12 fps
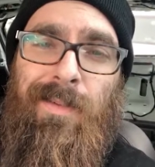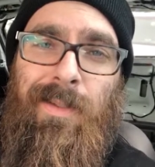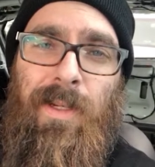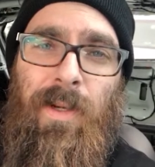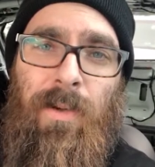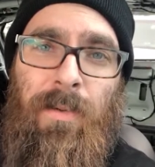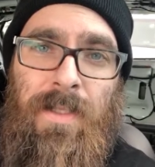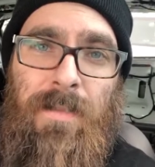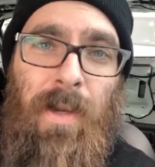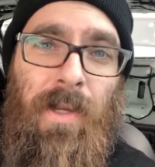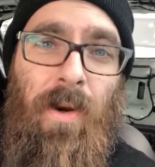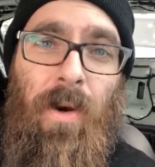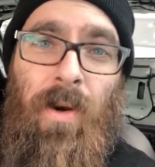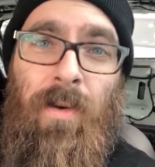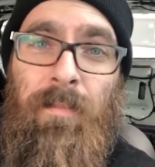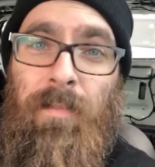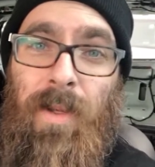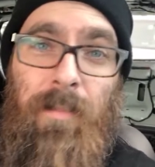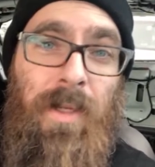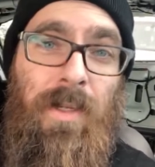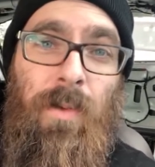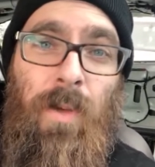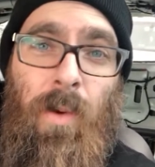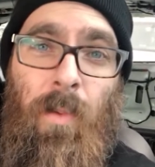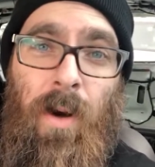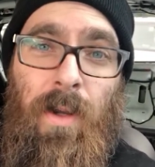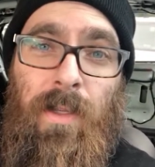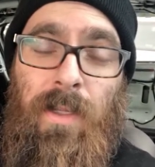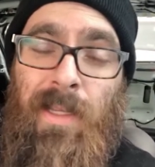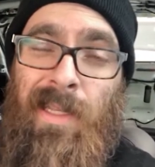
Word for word: you know, it's my car. I'm going to do what I want.